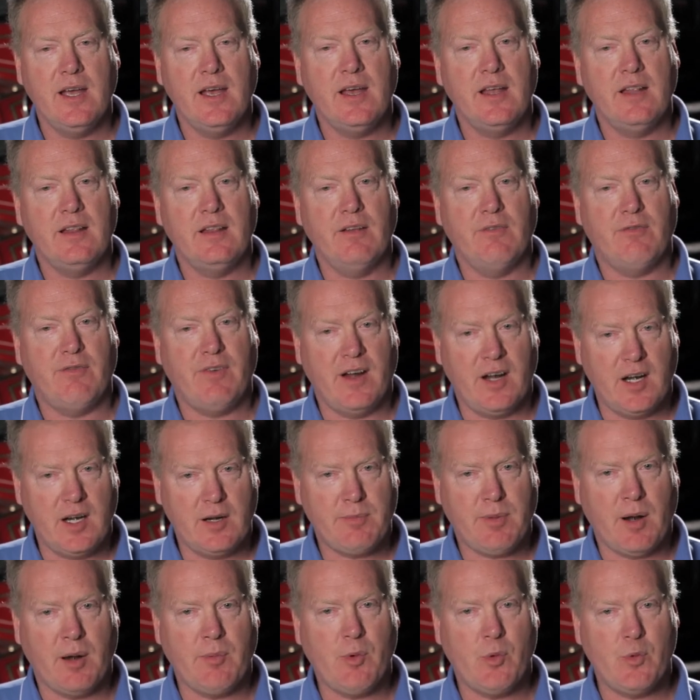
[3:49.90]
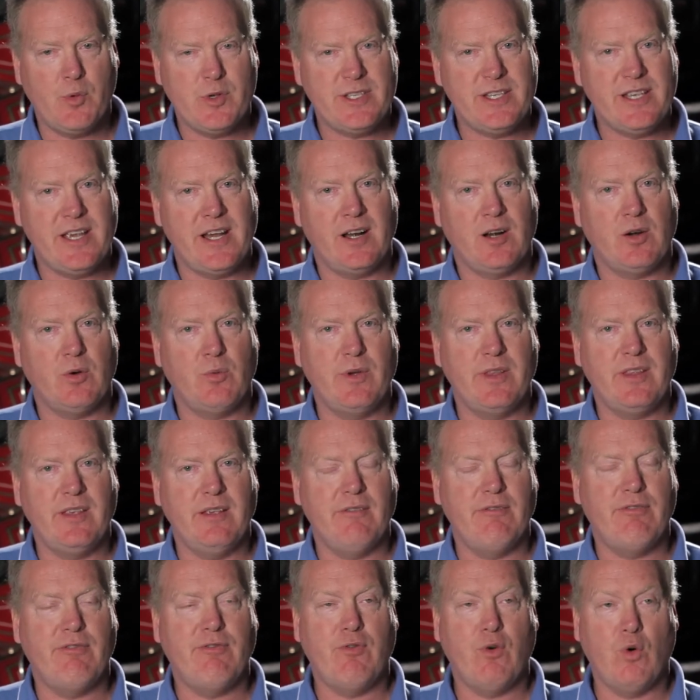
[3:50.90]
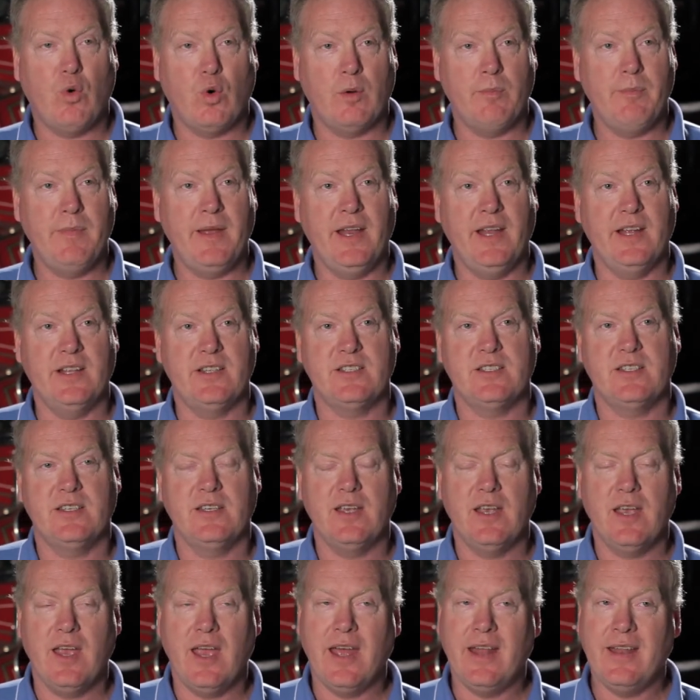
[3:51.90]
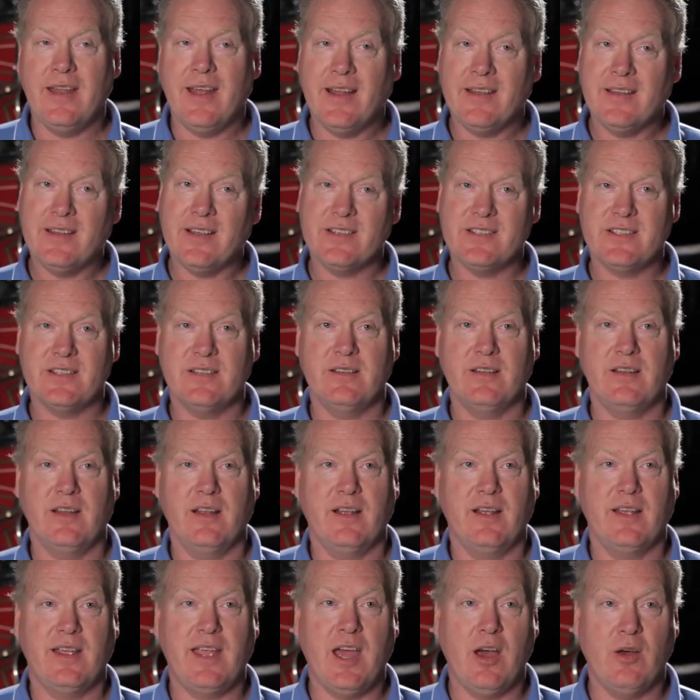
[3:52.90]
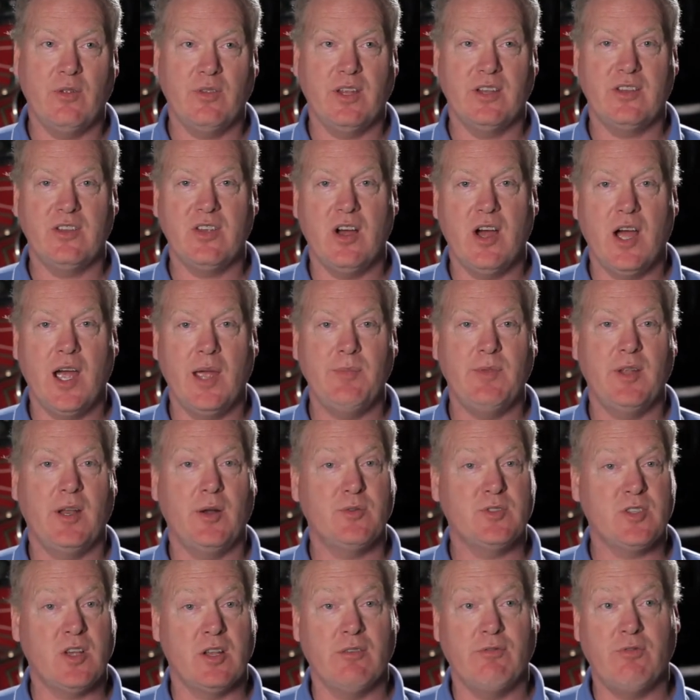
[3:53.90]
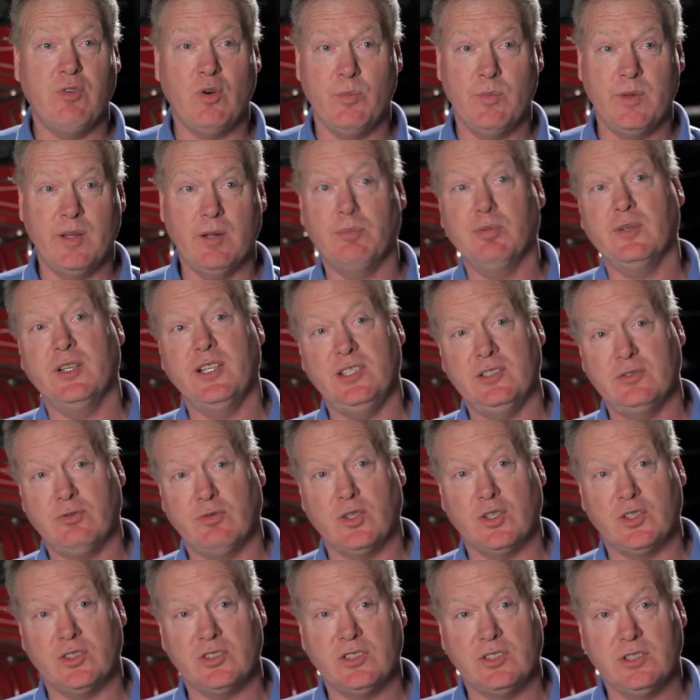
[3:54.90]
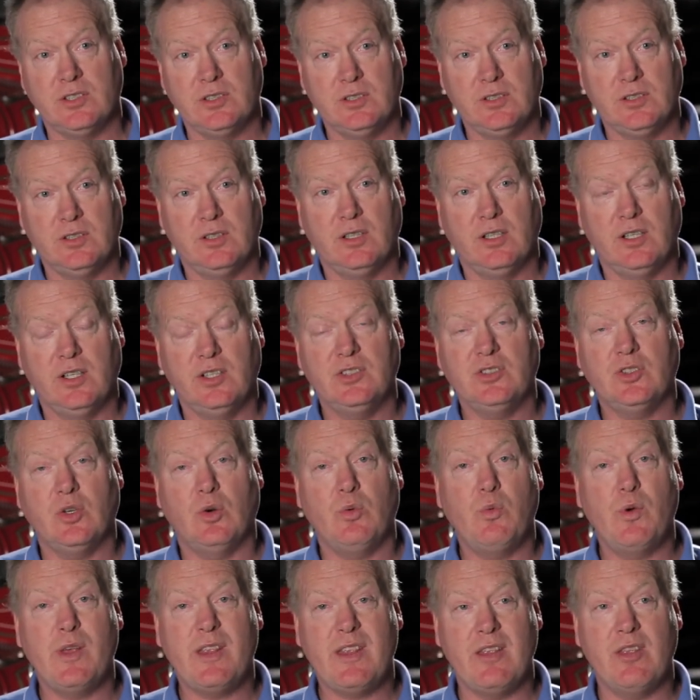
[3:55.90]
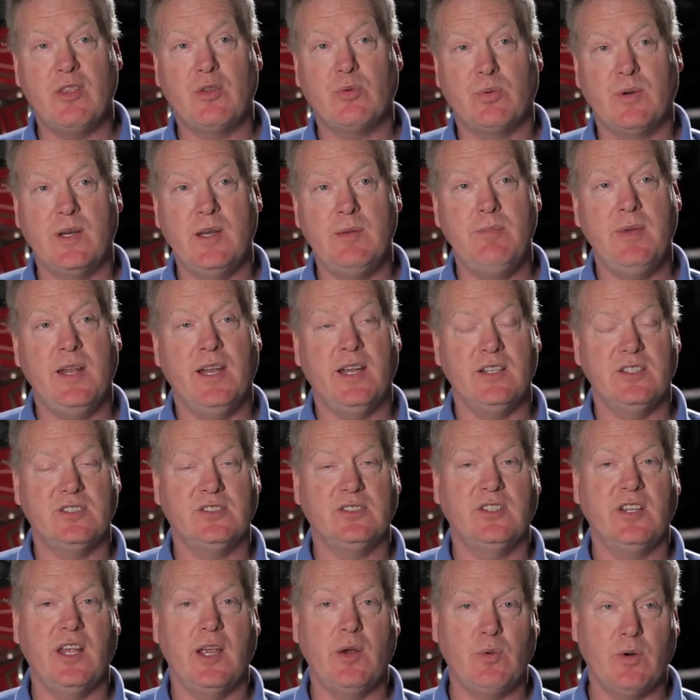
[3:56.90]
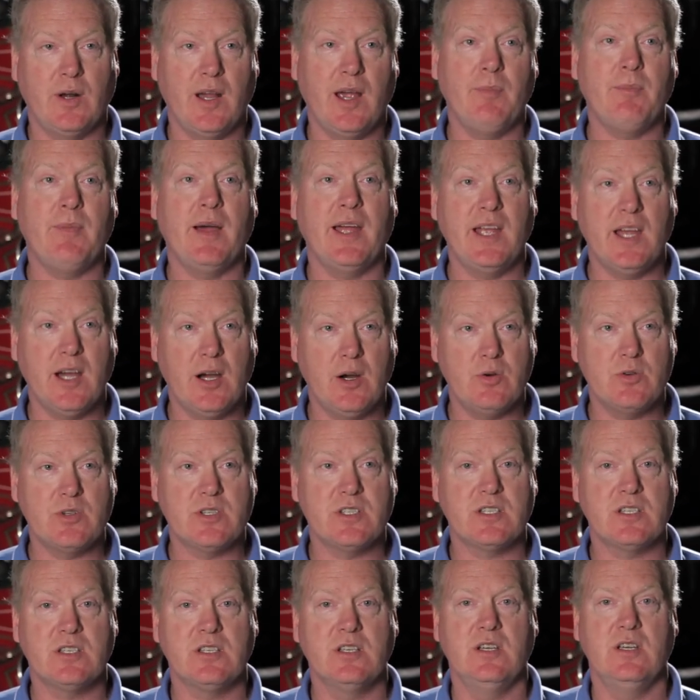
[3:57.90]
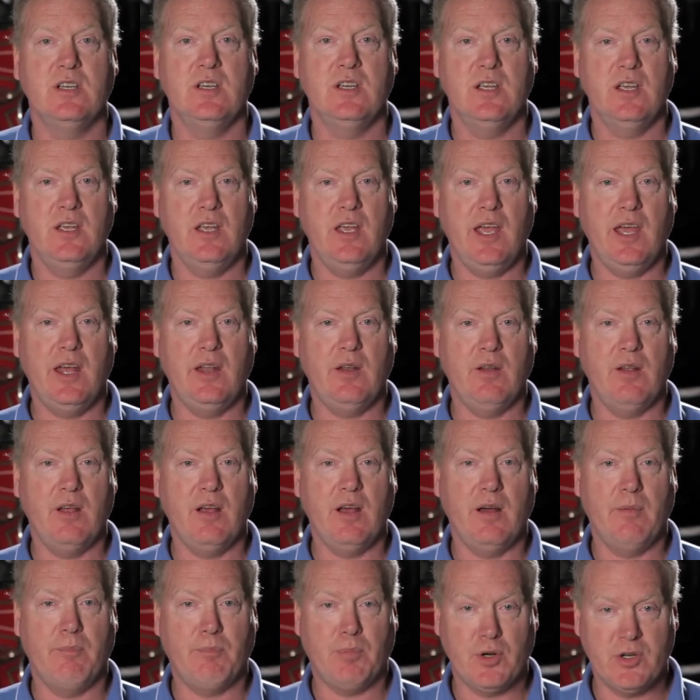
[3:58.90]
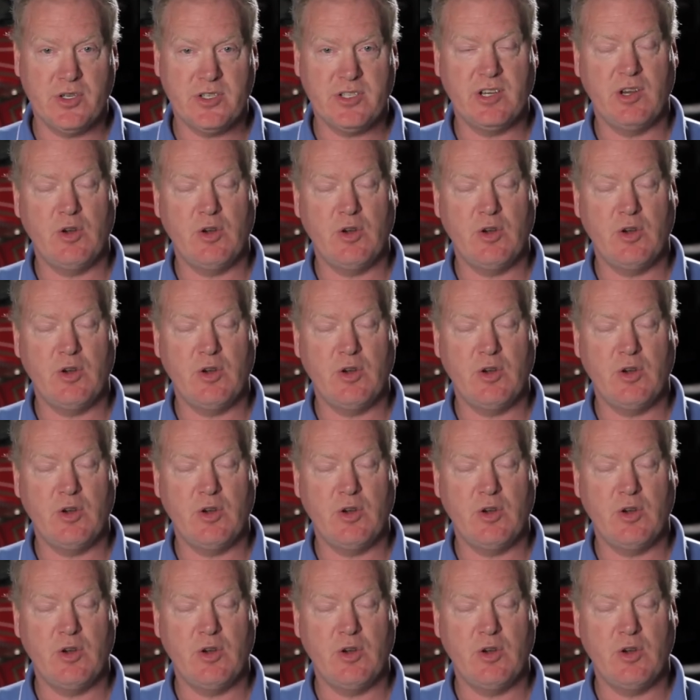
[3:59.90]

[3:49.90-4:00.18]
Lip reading: The fire department was there within 4 minutes, and that doesn't count the time that I was on the phone with the police first. So within 3 minutes, they were at my house, and a person